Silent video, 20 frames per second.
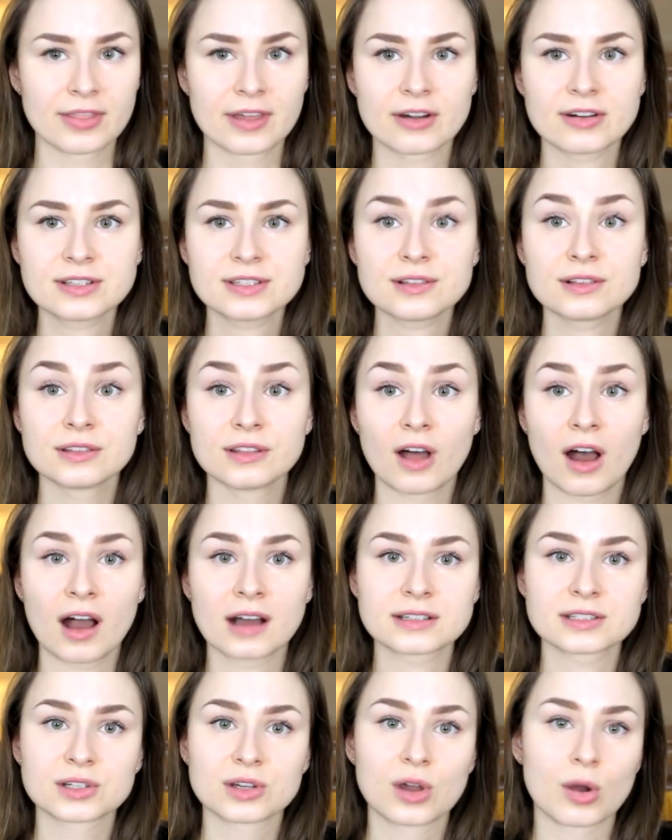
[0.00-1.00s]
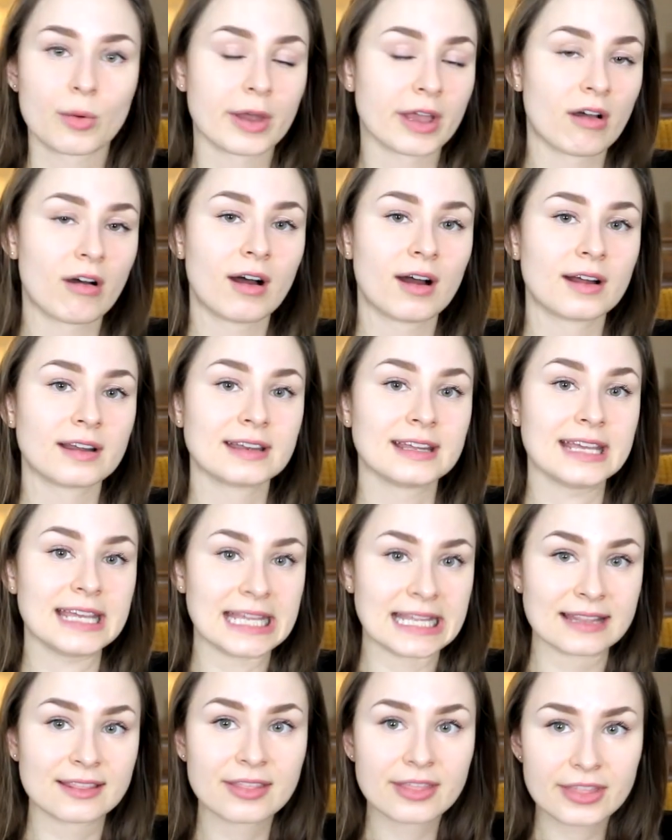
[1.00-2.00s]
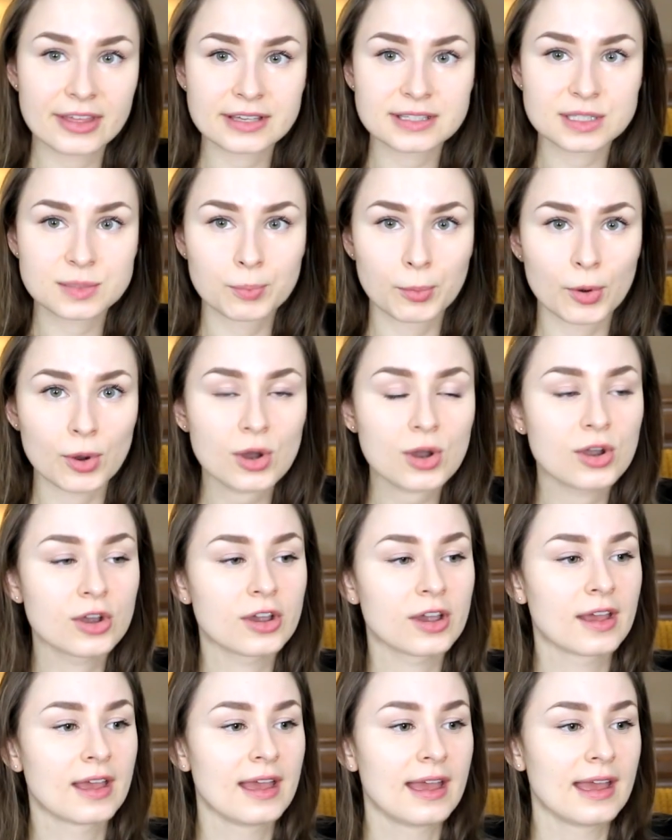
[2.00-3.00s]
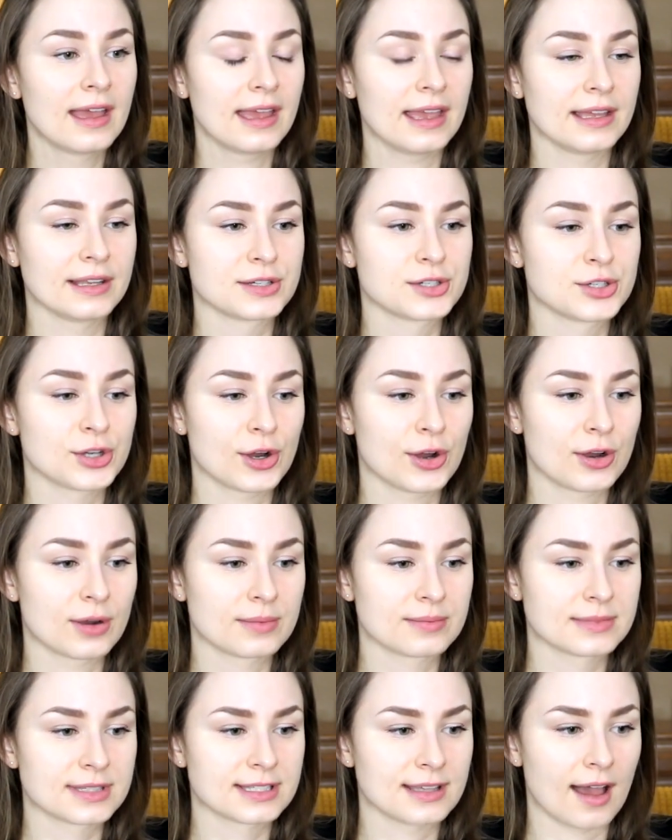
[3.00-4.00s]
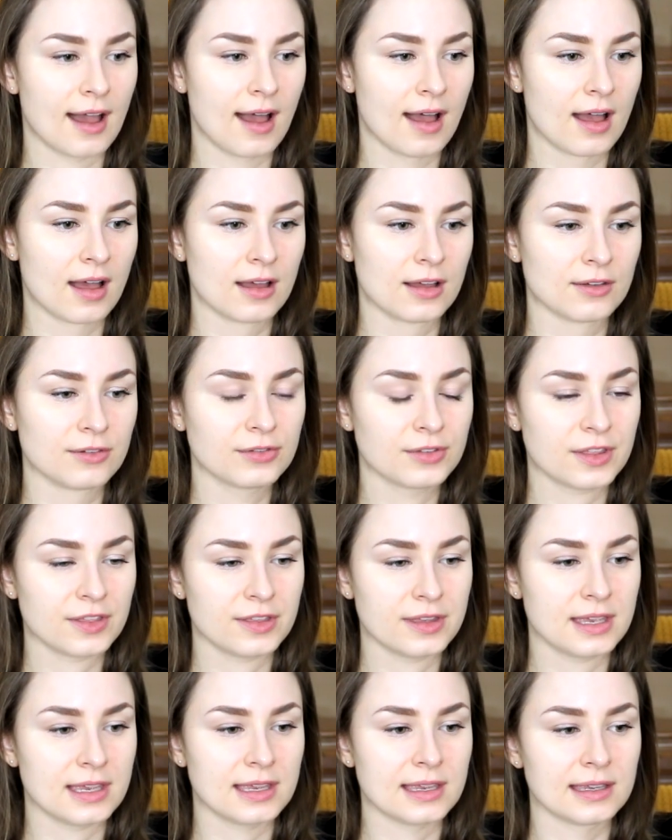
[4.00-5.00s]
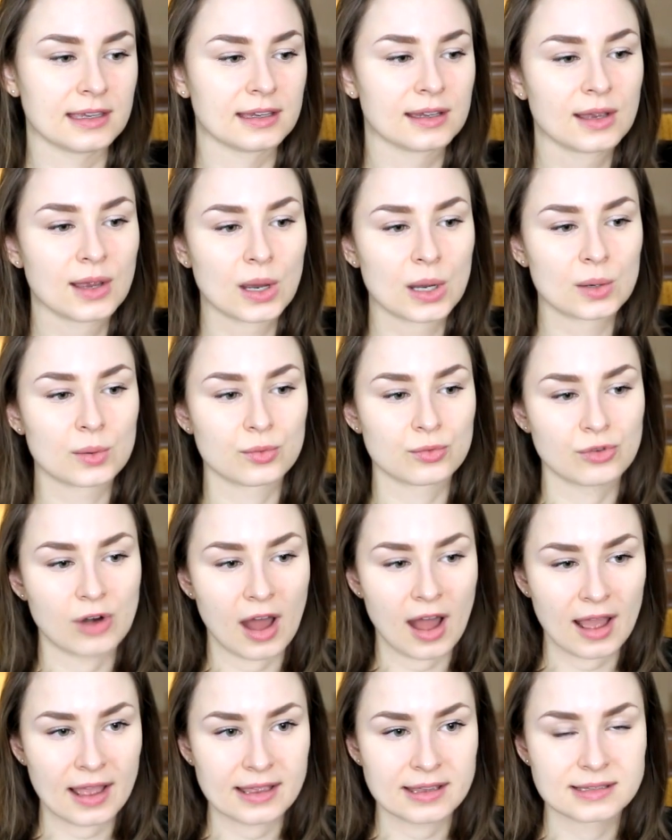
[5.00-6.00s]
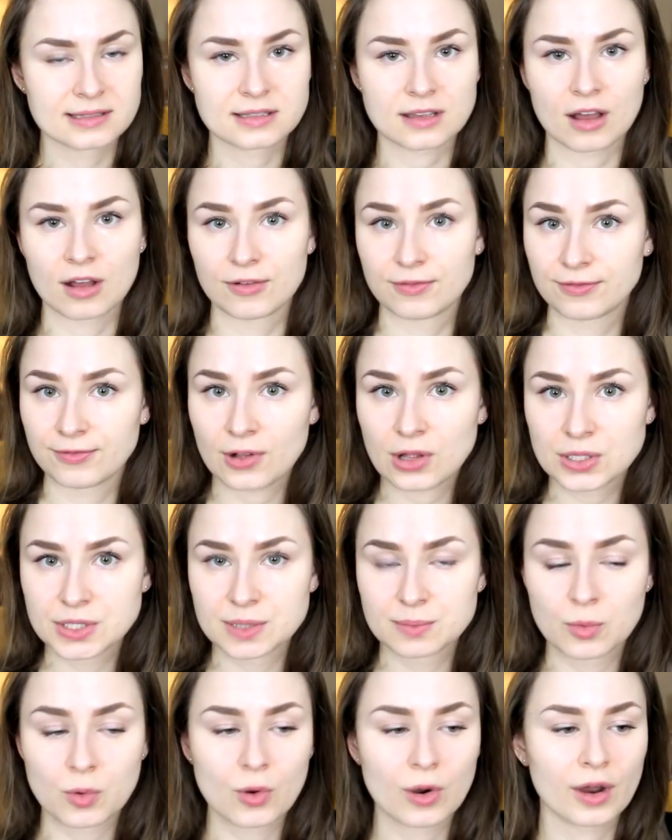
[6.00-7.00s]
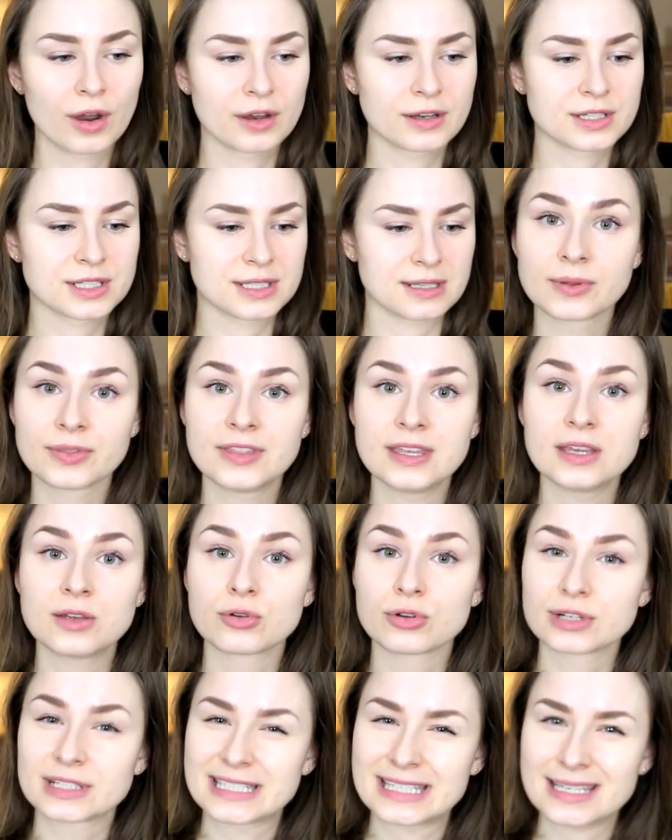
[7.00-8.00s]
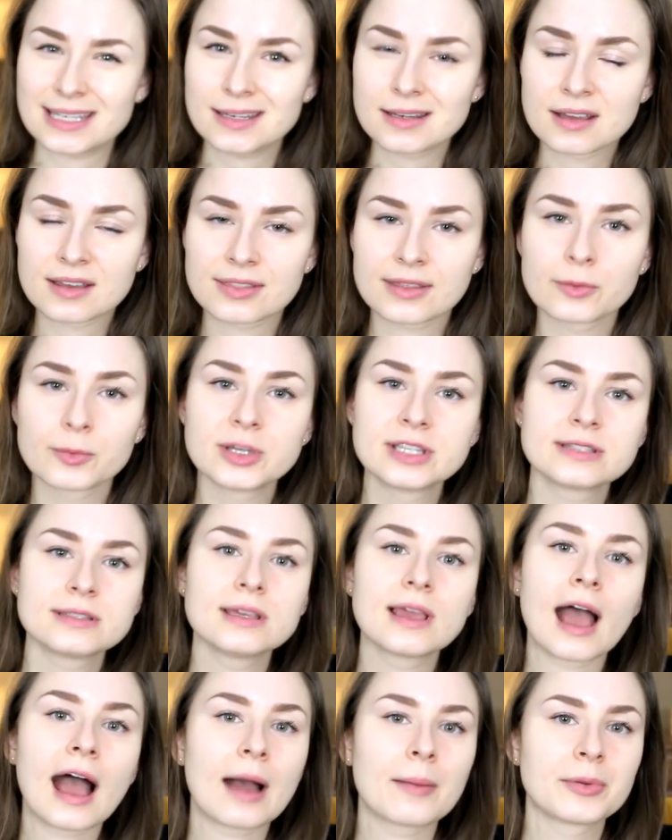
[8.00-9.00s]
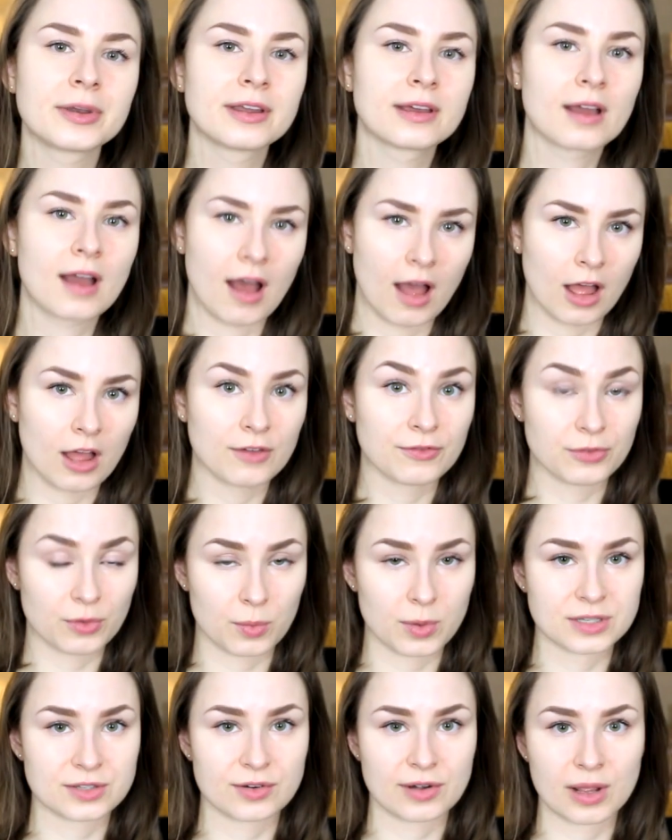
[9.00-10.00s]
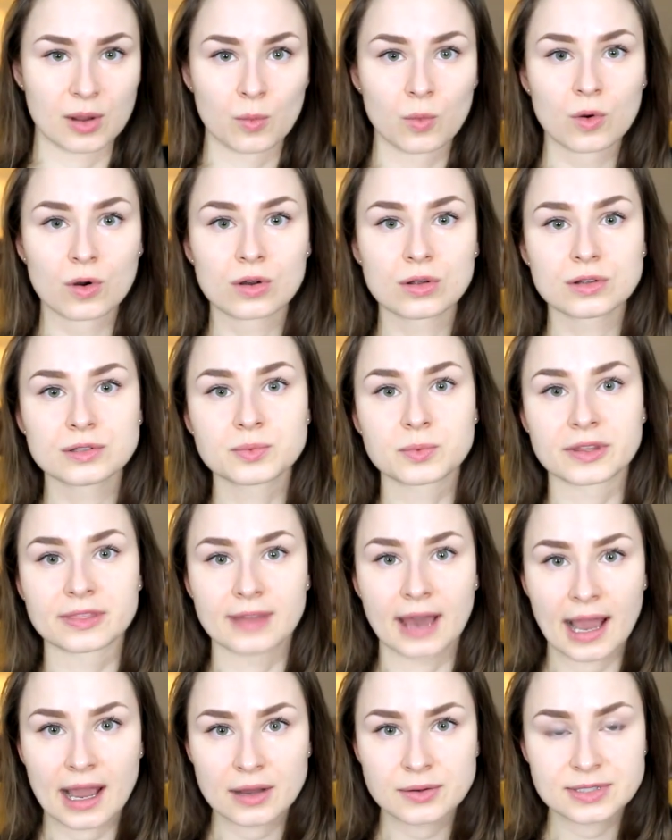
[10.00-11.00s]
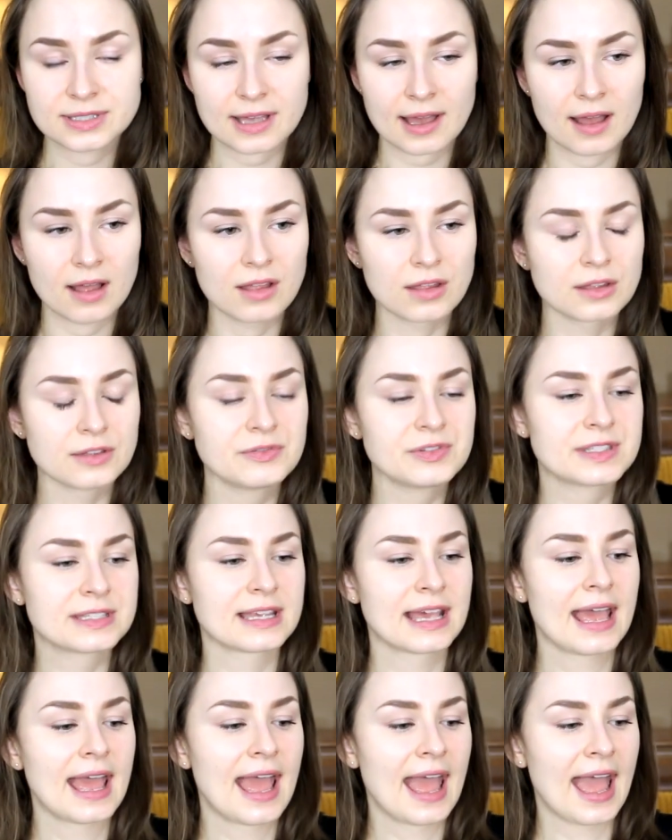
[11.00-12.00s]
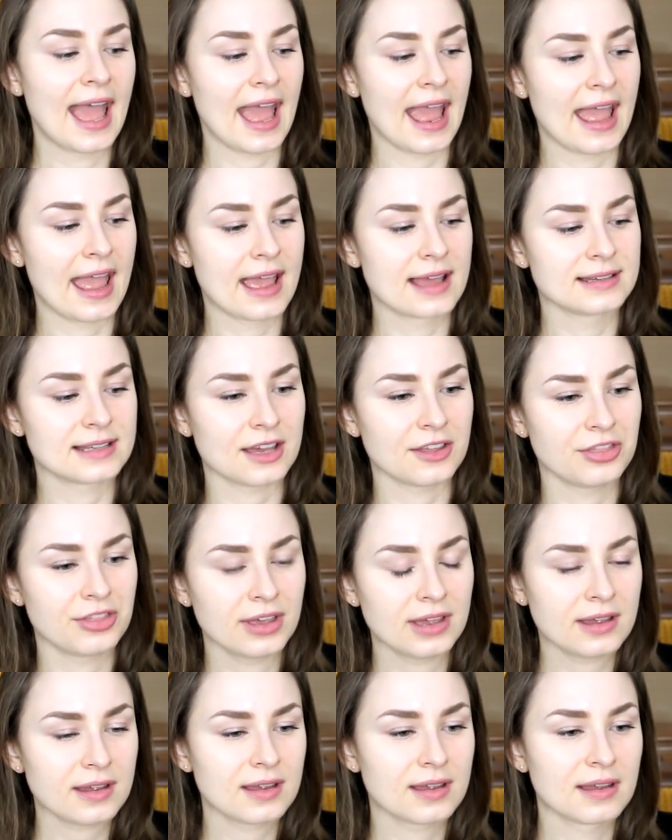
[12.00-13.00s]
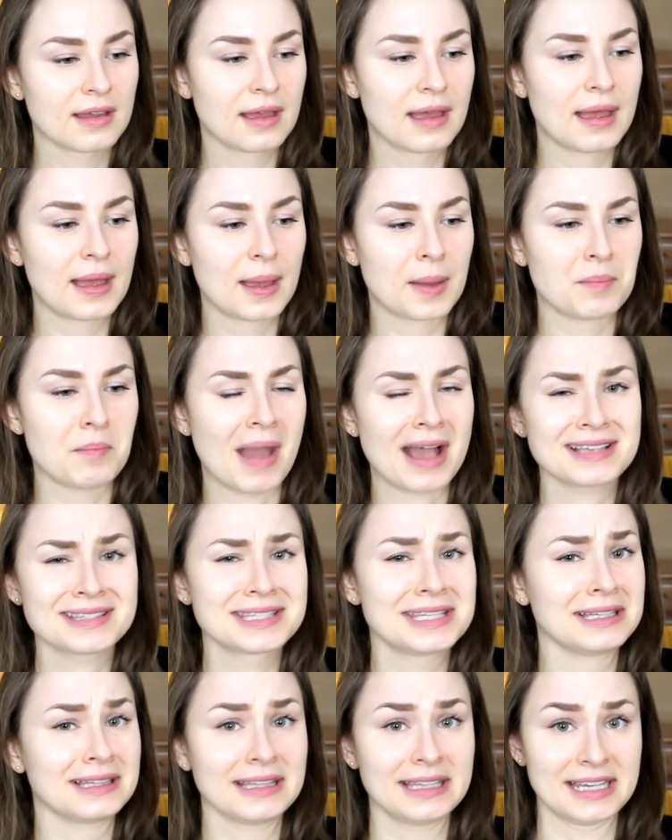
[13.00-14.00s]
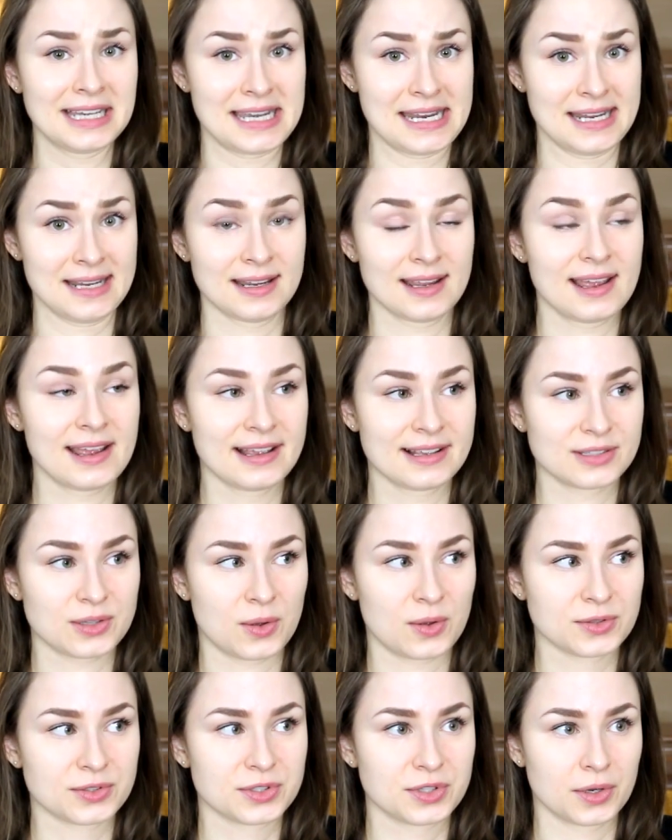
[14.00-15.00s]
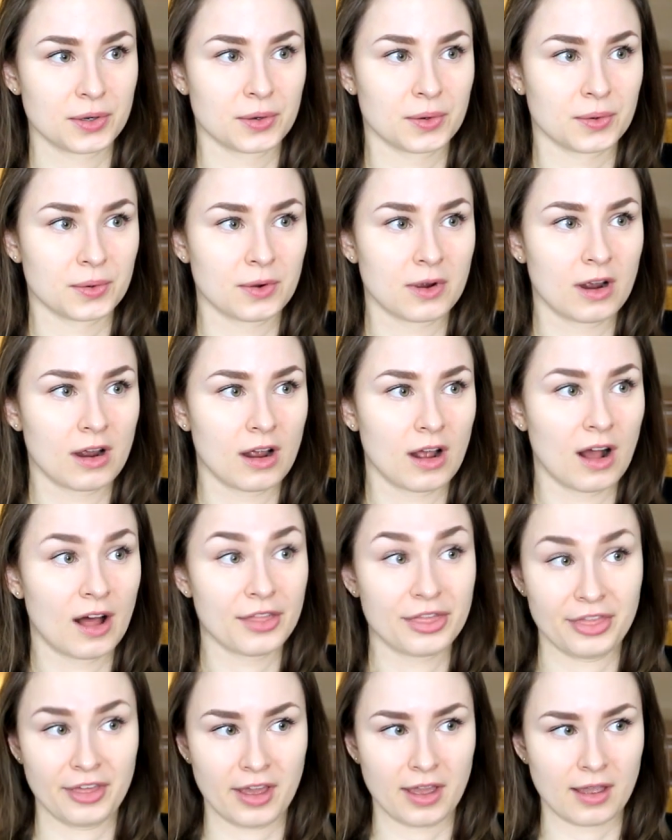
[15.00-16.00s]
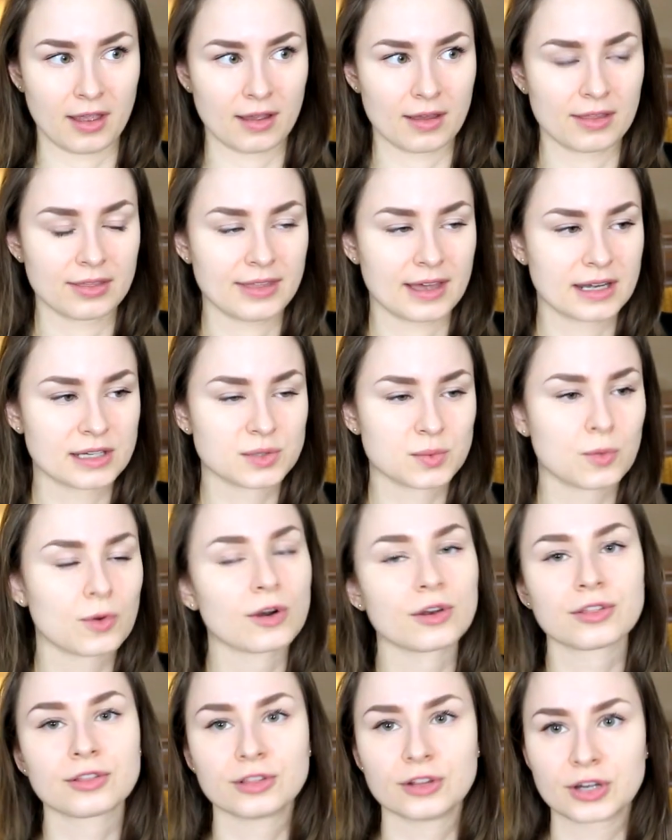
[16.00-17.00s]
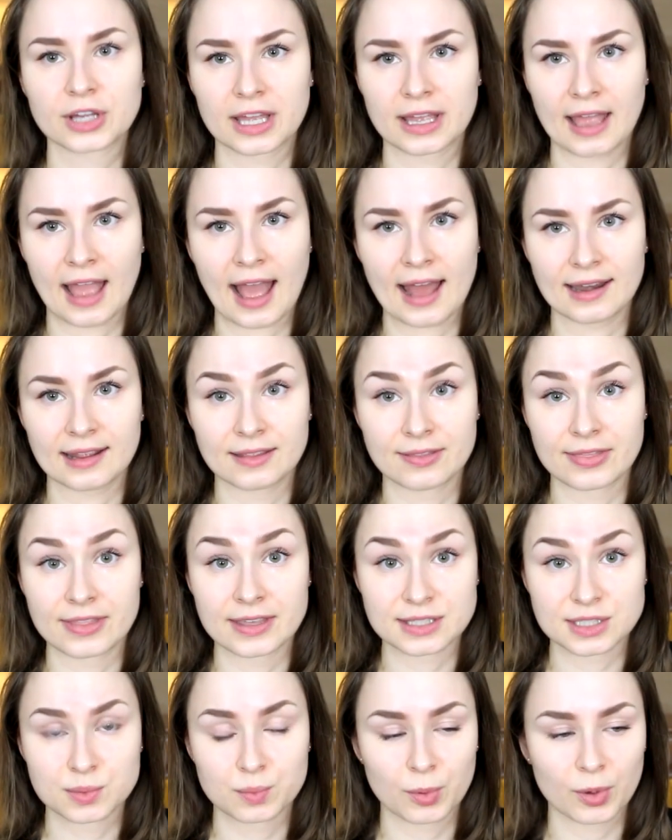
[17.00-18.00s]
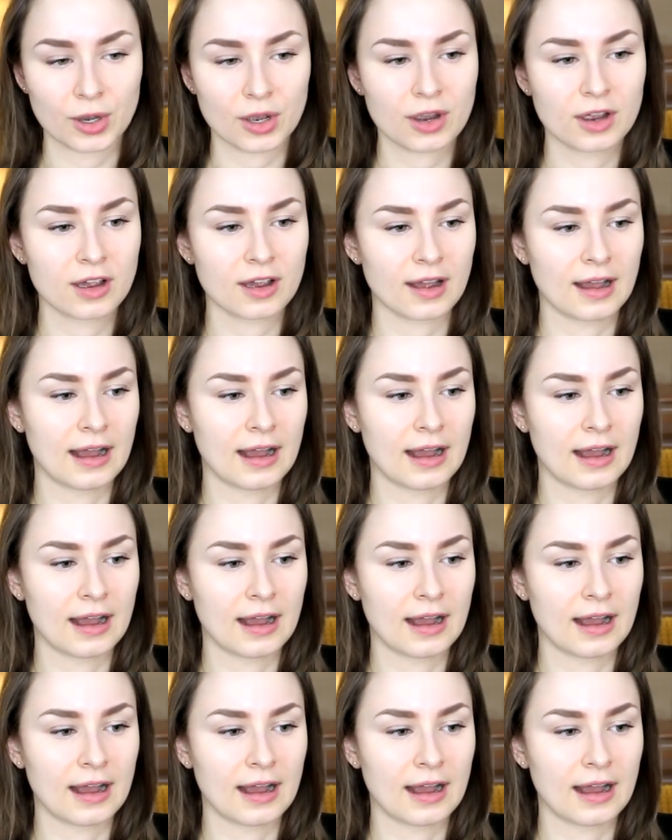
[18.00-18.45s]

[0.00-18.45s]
There is a lot going on in this book in terms of the rise of Voldemort, the critique that we see happening of the wizarding world with the house elves, and I think masculinity is also a thing that is worth looking at in this book.